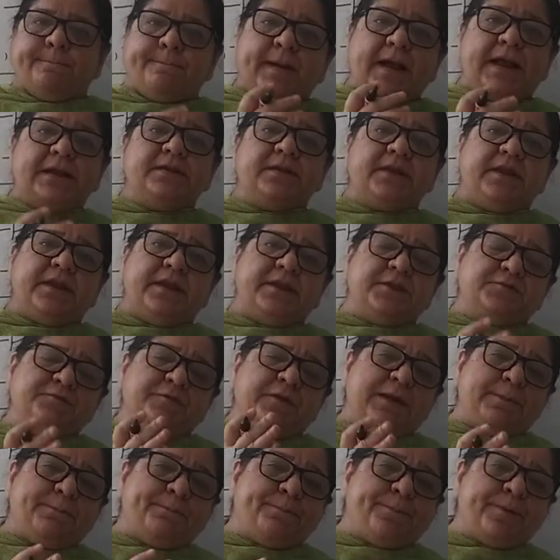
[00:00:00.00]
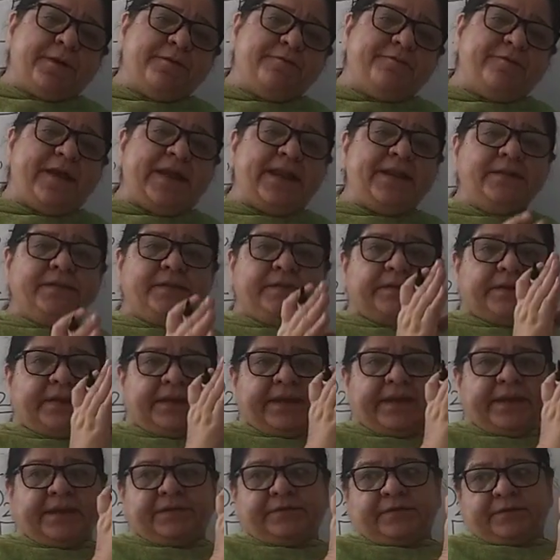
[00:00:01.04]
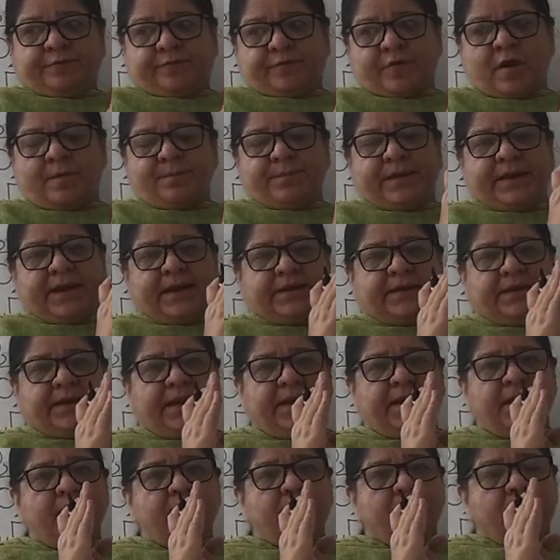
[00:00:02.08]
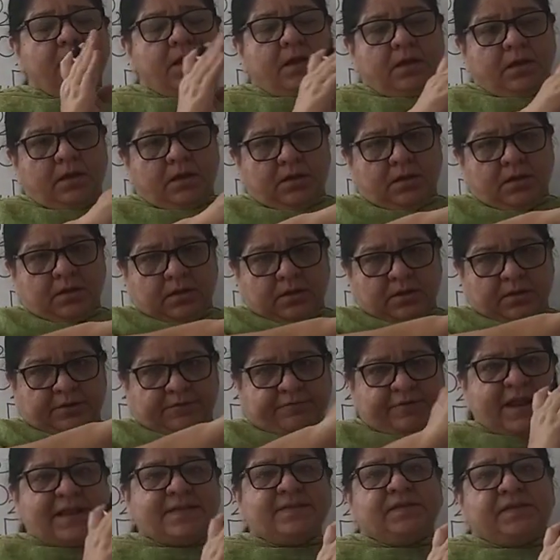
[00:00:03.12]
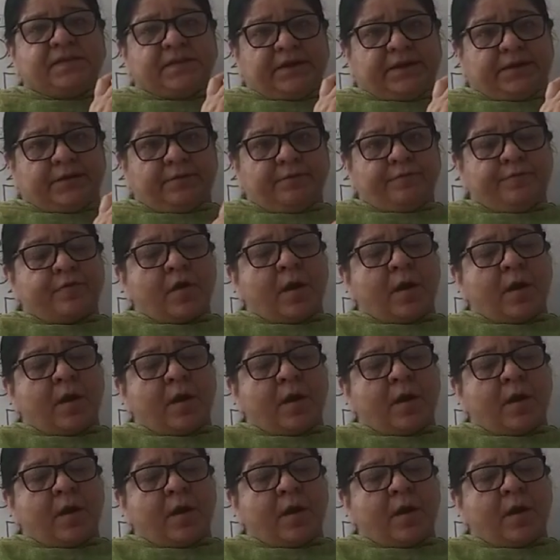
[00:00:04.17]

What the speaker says: But it will prevent it from getting rancid,